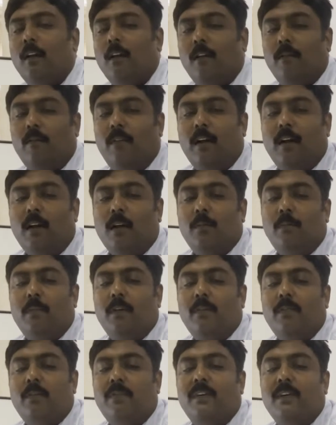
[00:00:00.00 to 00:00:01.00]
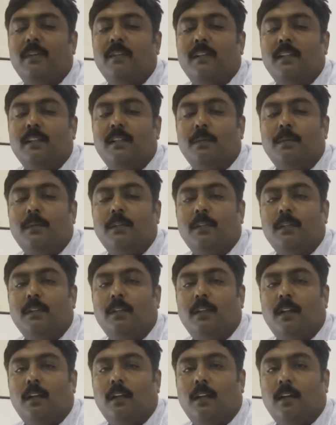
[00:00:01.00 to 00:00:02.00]
went up by 50 to
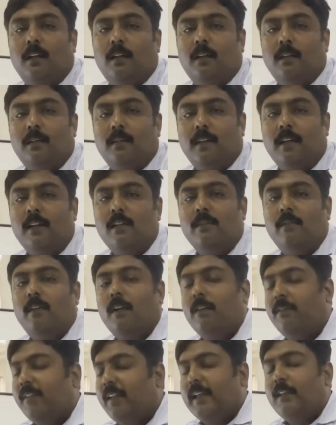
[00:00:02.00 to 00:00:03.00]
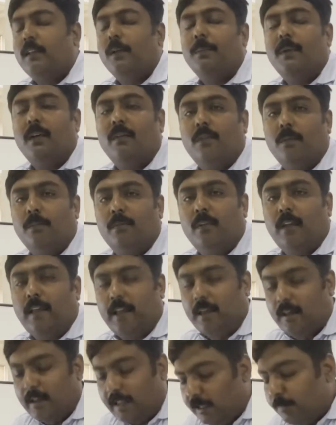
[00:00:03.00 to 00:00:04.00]
60% sales what we expected
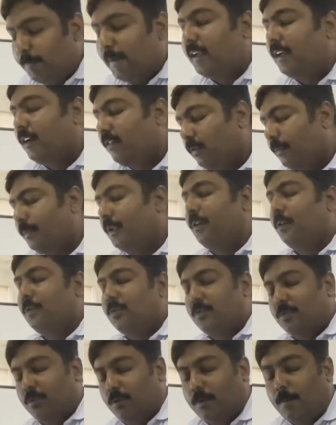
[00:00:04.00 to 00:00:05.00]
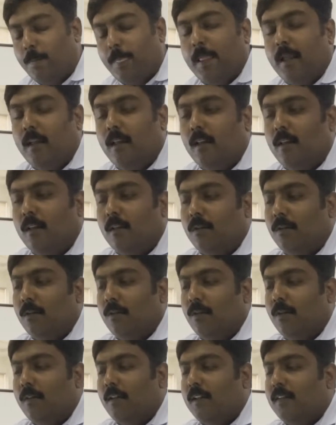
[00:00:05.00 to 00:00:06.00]
from the new store.
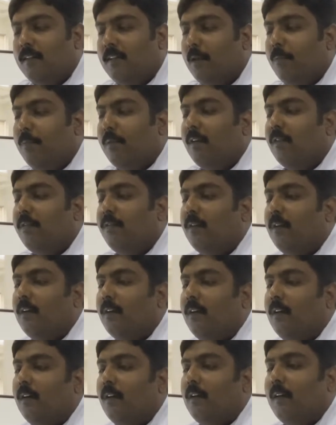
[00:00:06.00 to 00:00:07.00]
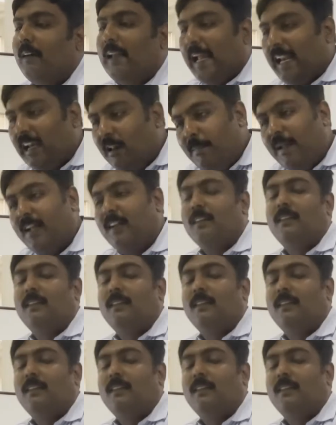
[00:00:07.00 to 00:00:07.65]
So this type of dynamic